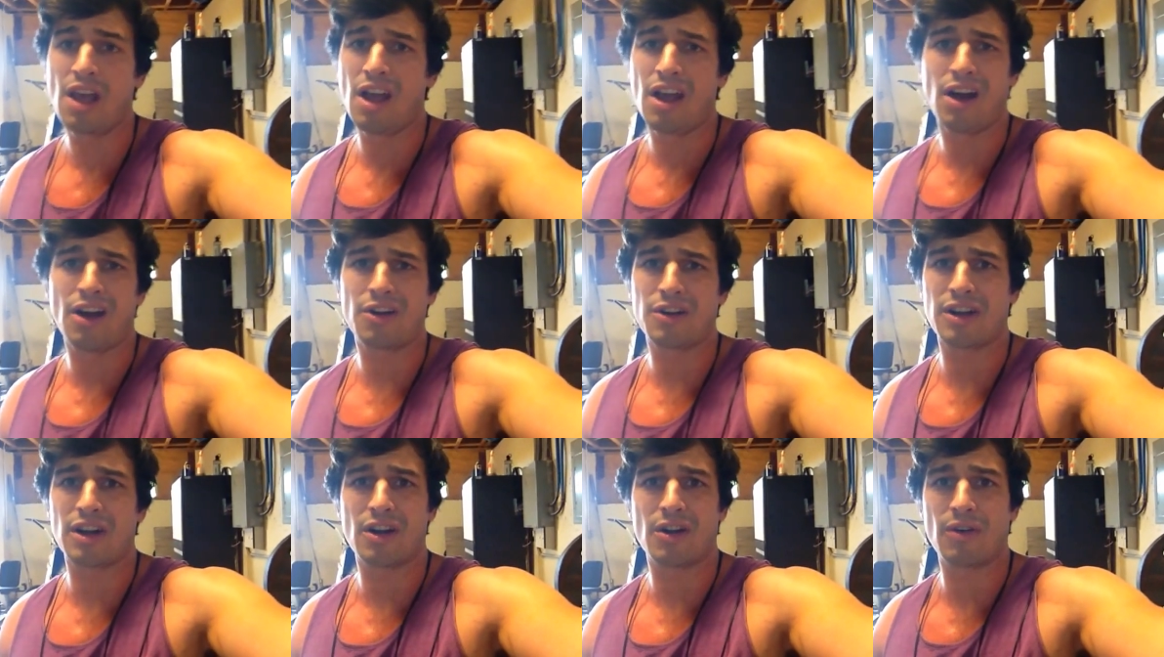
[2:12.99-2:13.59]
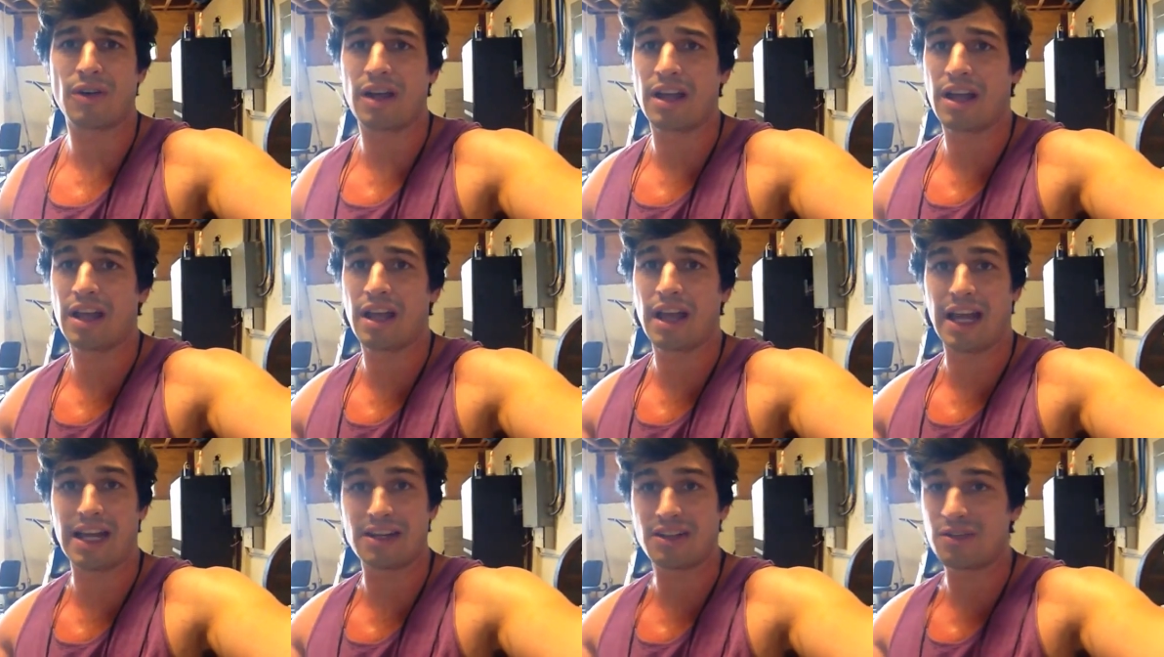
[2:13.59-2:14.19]
oh, you know,
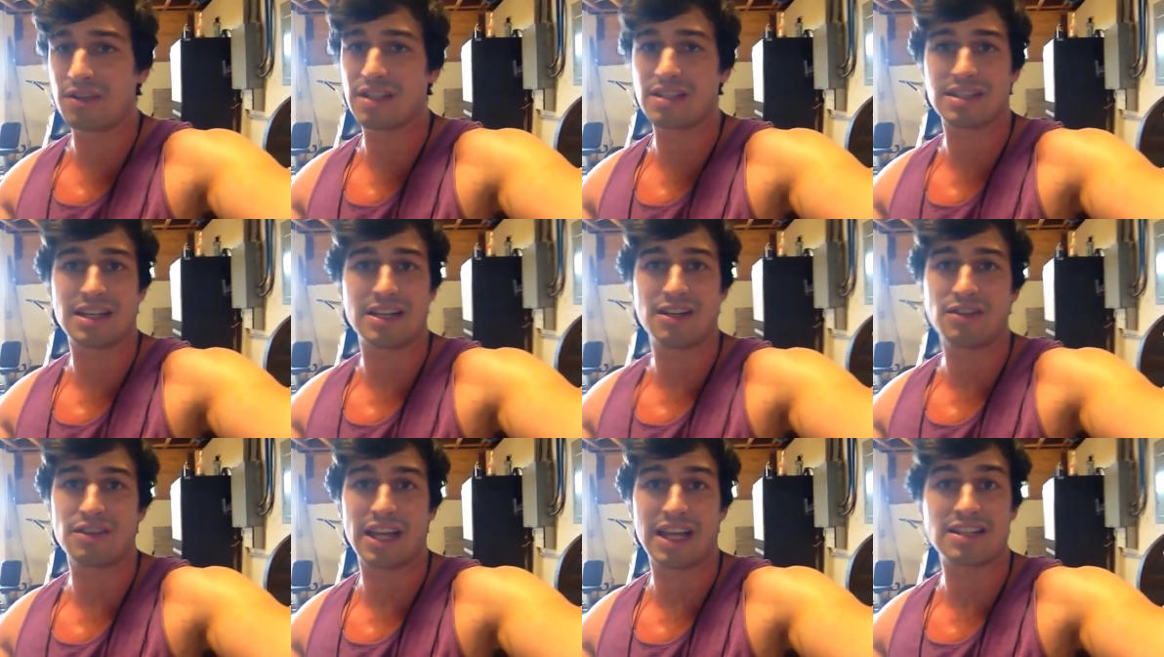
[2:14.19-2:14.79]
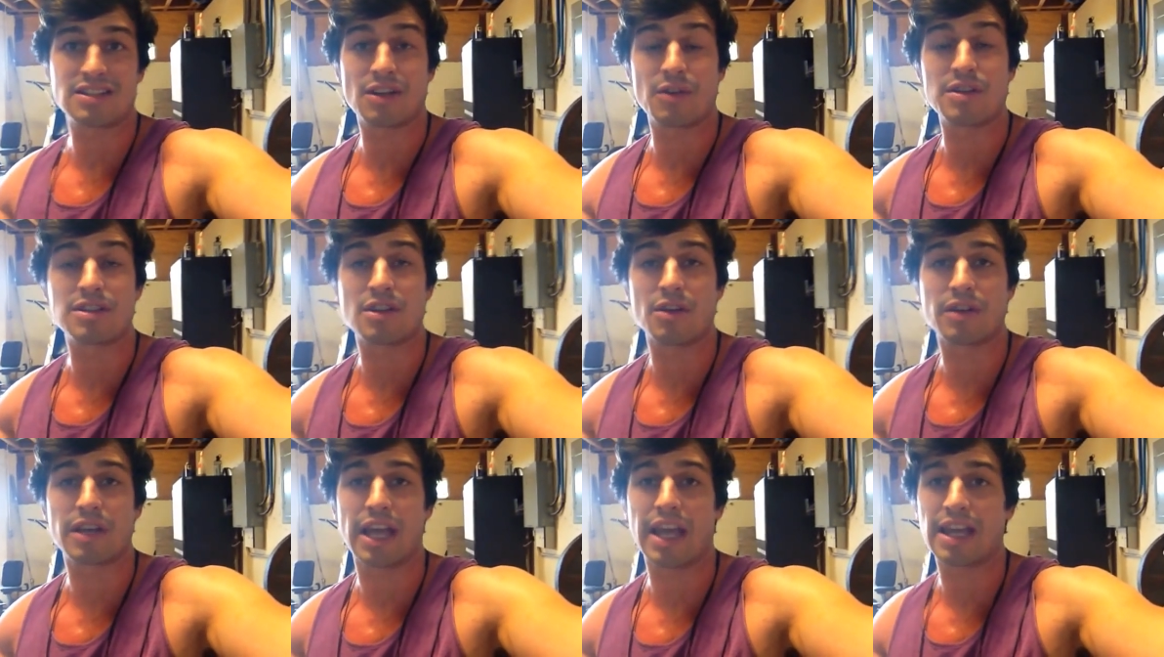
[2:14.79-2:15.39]
I do this and I do that, so it's
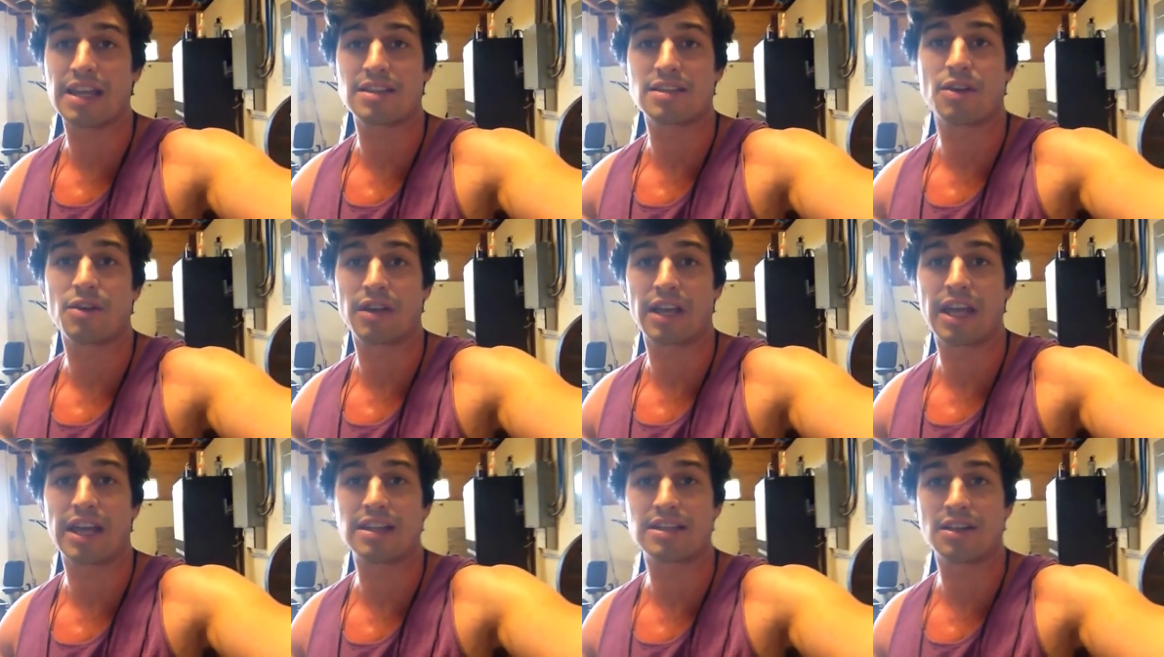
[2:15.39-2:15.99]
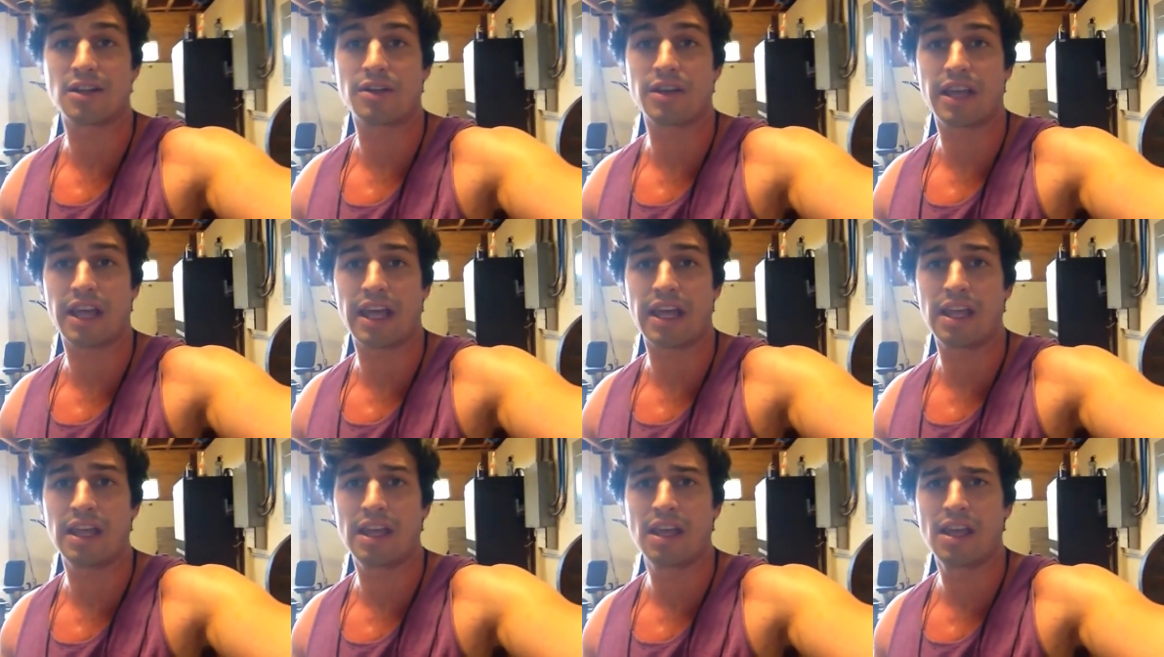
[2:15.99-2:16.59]
okay, it's okay, it's okay.